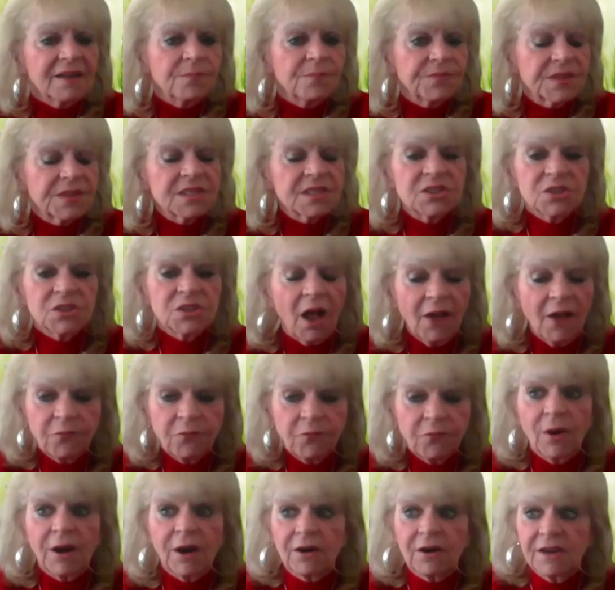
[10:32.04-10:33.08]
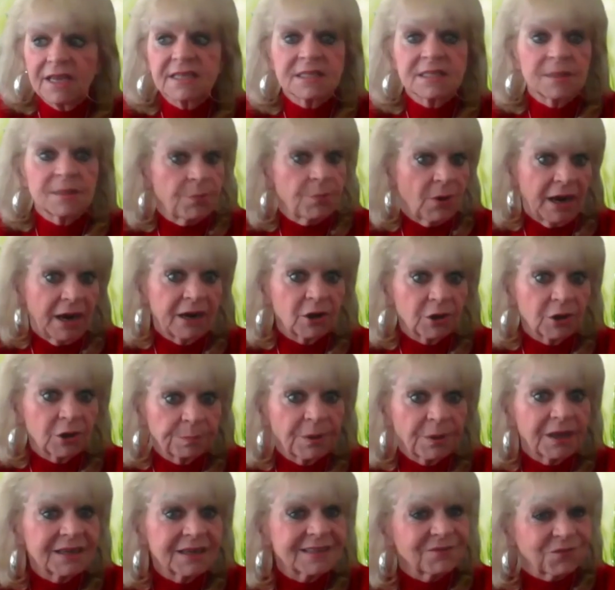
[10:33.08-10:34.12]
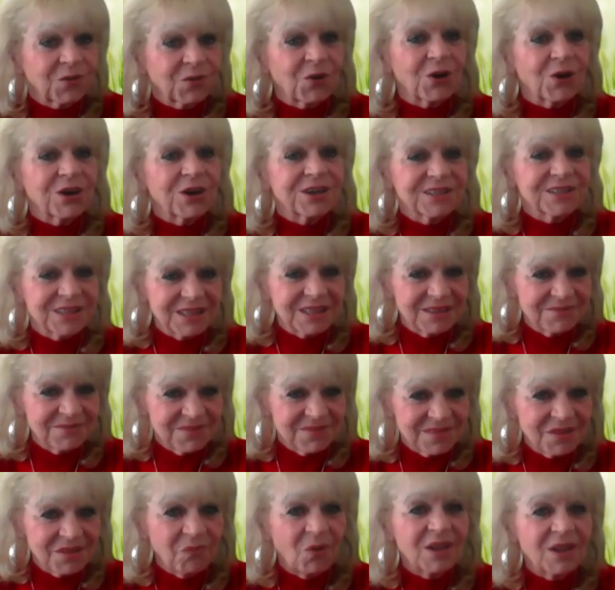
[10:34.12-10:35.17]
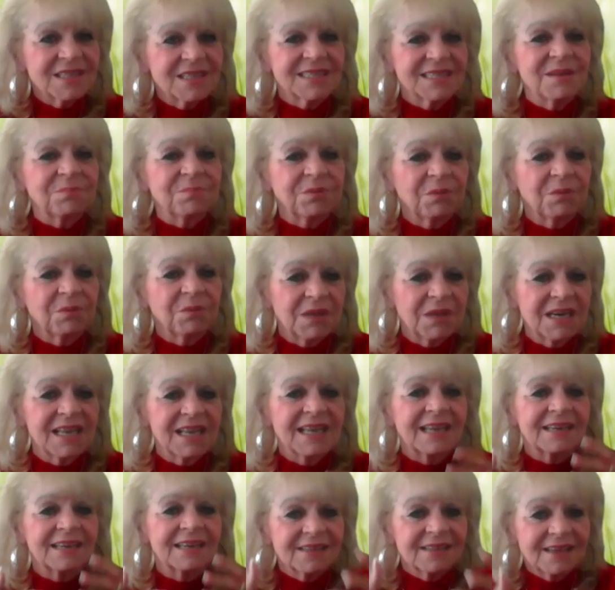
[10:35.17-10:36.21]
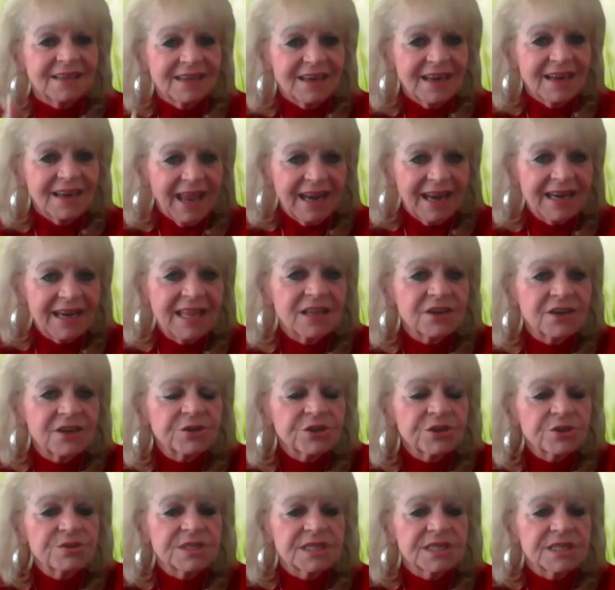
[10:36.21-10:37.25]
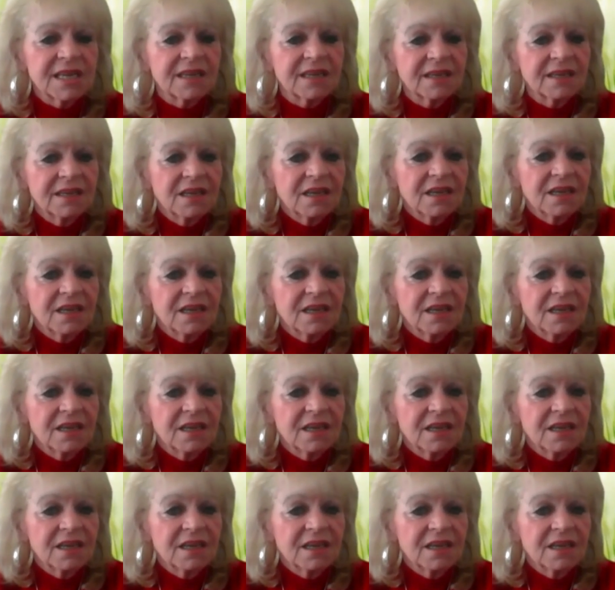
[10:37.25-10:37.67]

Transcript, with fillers: the software is a brainer, but for the ones implementing and and introducing